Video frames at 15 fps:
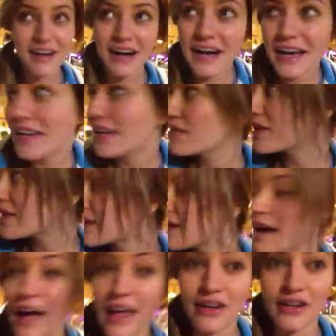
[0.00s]
I
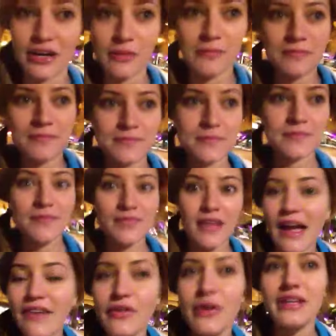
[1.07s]
don't know.
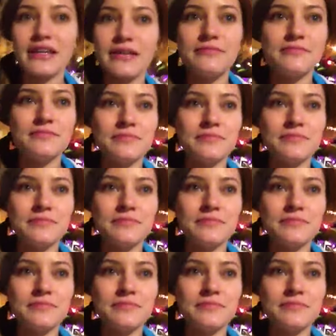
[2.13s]
I have no idea.